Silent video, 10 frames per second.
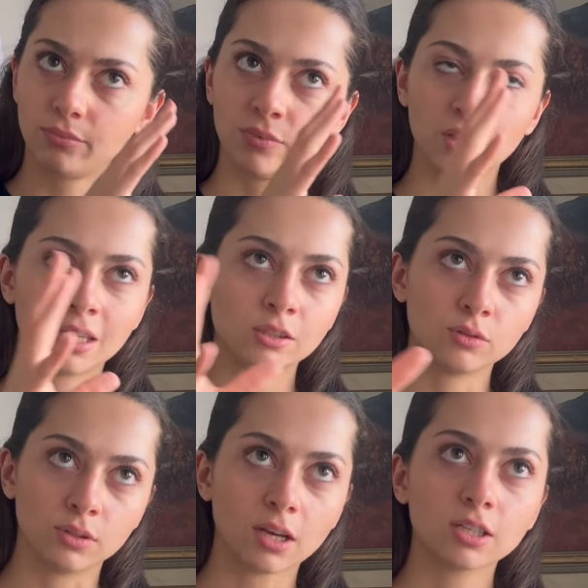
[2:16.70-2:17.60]
the
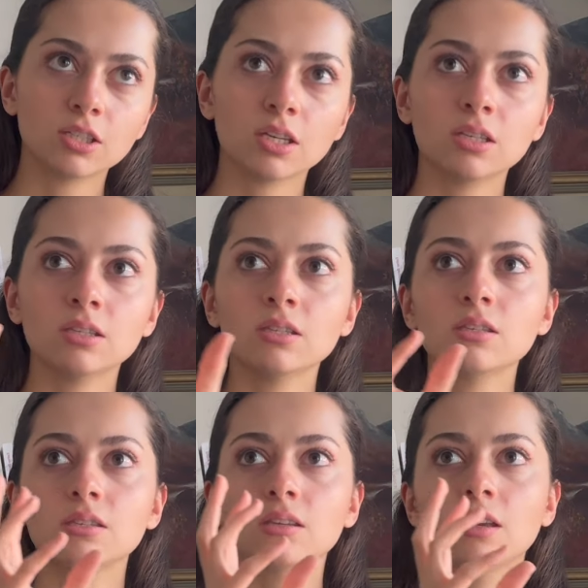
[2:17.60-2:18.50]

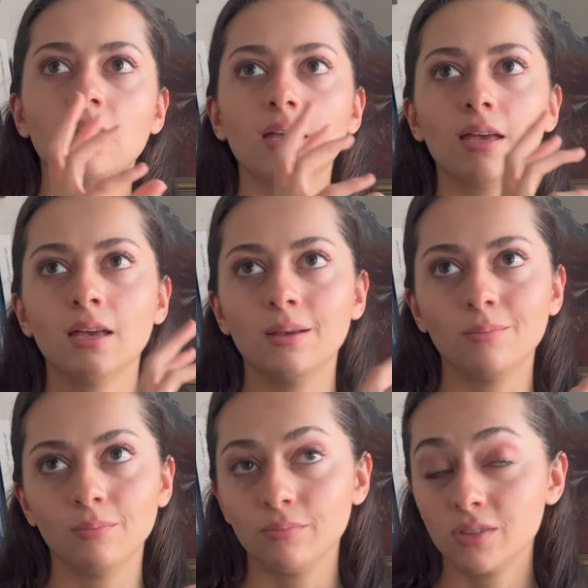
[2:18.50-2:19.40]
introductions,
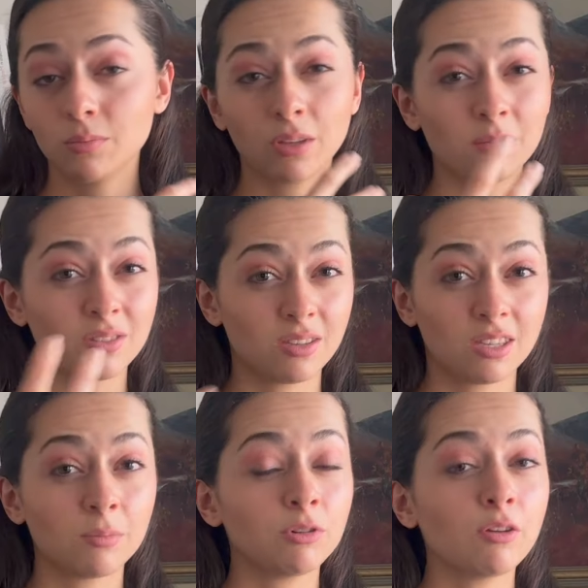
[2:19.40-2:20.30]
sometimes the
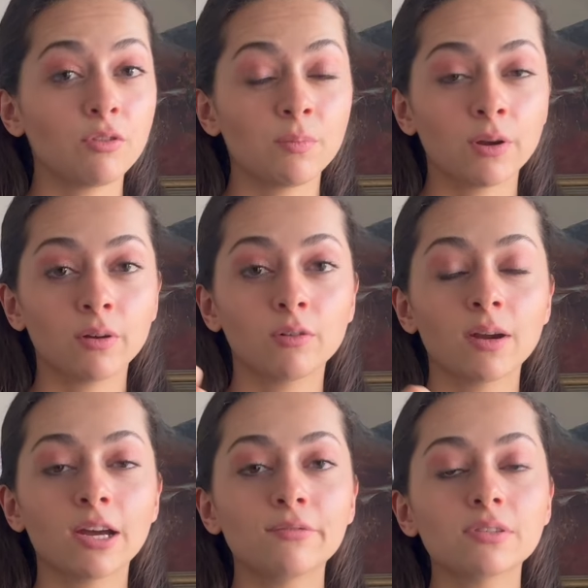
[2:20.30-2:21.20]
summary of the
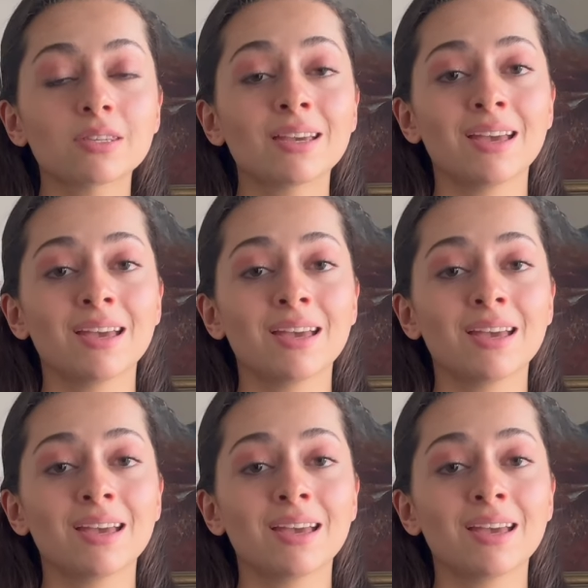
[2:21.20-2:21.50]
paragraphs,